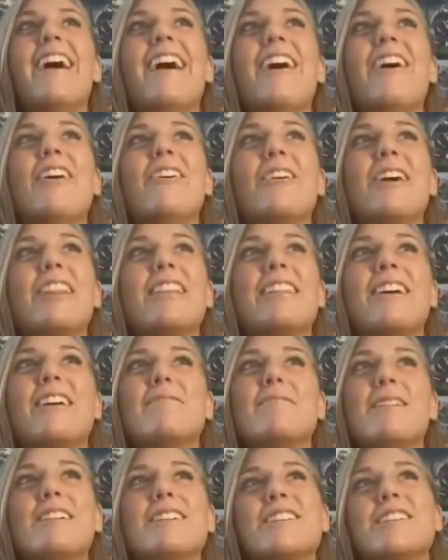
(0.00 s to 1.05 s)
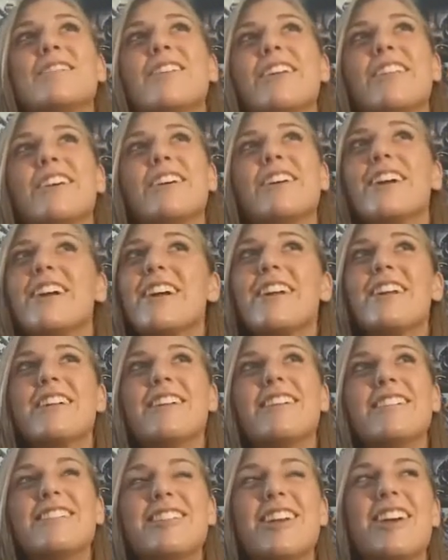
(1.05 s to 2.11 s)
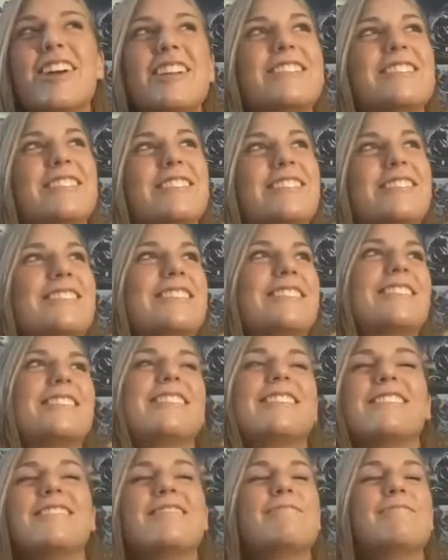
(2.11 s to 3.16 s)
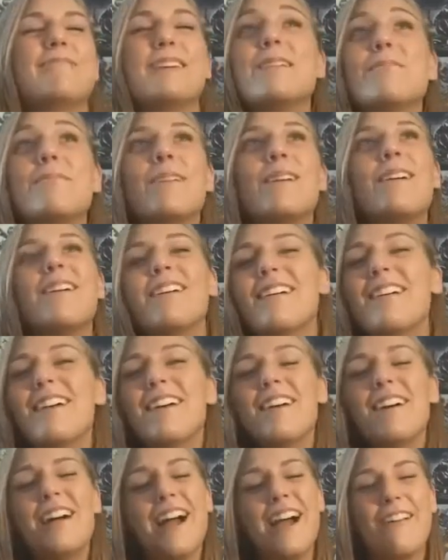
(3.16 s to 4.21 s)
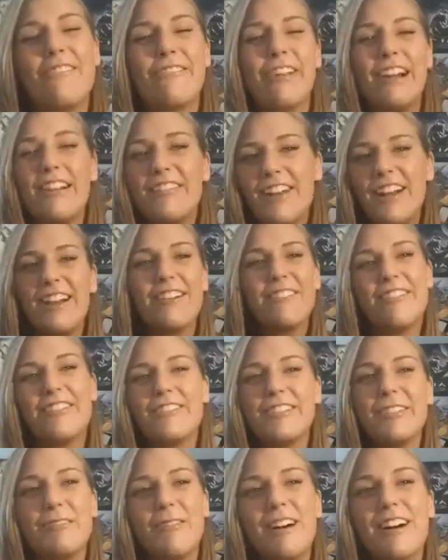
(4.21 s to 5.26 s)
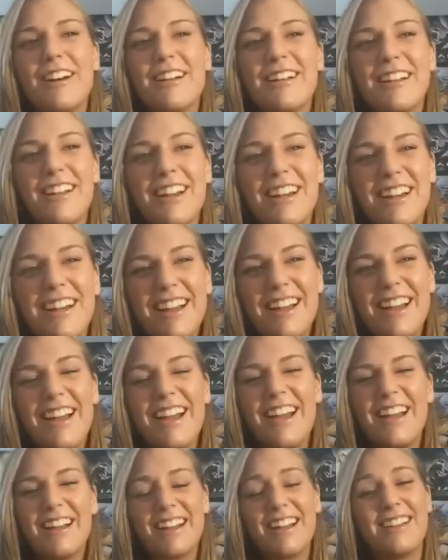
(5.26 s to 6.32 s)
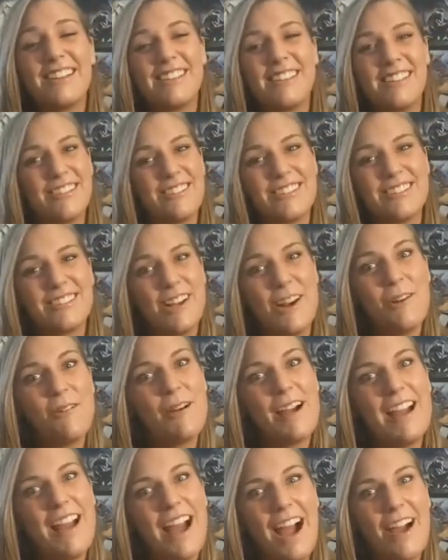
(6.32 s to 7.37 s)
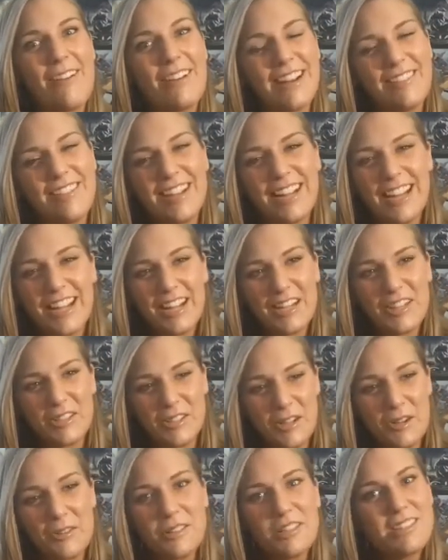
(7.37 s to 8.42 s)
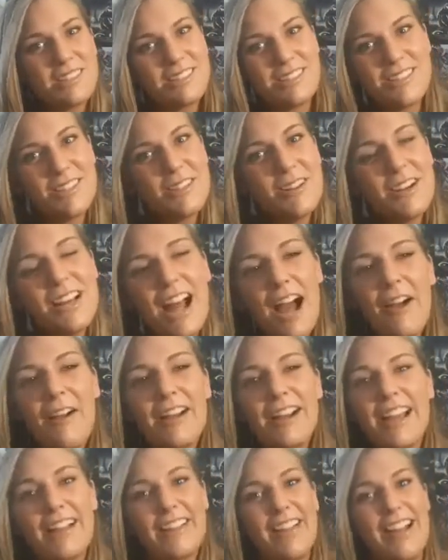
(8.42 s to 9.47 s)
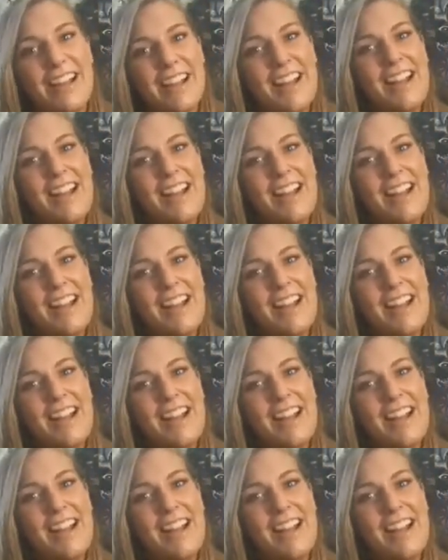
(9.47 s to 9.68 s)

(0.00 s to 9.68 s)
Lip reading: with a bunch of other just people in front of Area 51. Because there's no way I would even get close to it. I would get, like,